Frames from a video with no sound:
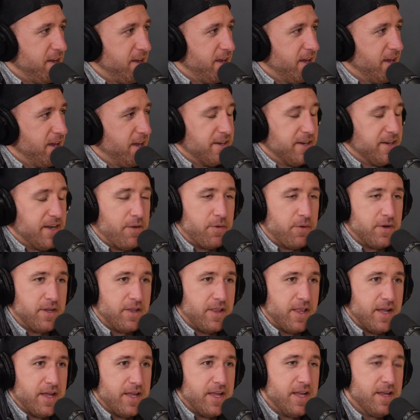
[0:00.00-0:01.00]
and I want to
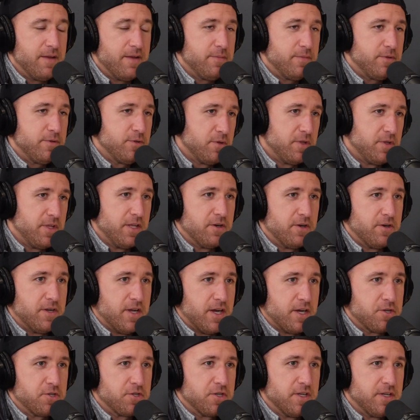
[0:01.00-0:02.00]
let him do the
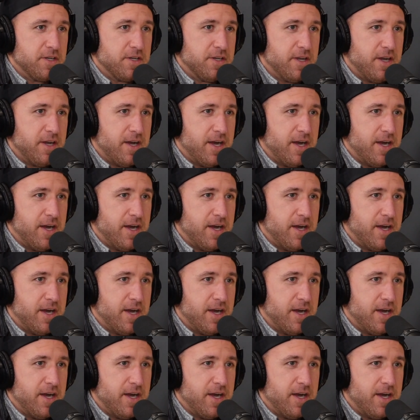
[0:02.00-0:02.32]
introduction,